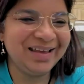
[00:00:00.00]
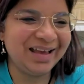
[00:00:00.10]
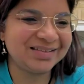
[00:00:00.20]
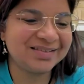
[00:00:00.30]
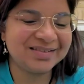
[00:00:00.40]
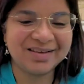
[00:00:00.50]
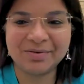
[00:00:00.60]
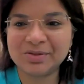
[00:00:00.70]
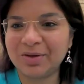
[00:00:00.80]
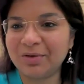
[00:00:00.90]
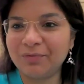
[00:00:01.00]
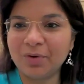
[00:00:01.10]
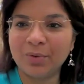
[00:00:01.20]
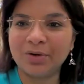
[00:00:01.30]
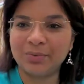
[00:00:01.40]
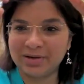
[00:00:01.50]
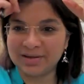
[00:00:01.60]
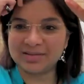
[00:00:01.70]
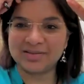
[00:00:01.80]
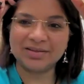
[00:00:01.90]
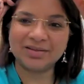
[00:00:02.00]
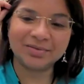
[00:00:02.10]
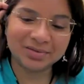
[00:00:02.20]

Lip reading: Yes, I was looking forward to it actually.